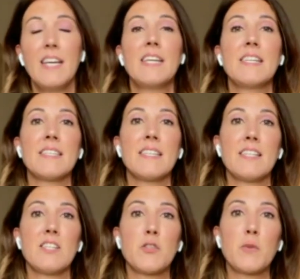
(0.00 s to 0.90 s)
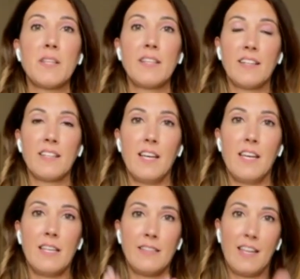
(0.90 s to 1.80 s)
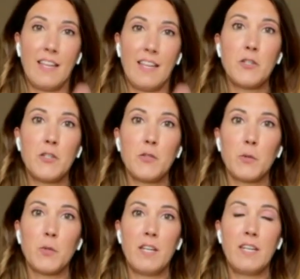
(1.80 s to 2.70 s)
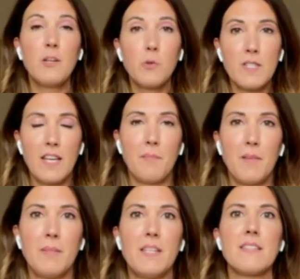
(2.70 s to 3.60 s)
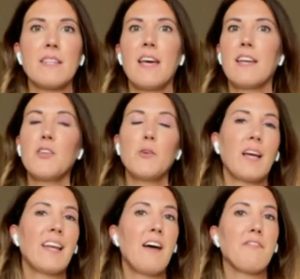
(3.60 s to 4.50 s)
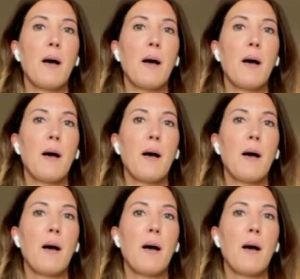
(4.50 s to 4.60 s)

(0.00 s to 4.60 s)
is the street that uh, takes you to the new San Mamés and you can have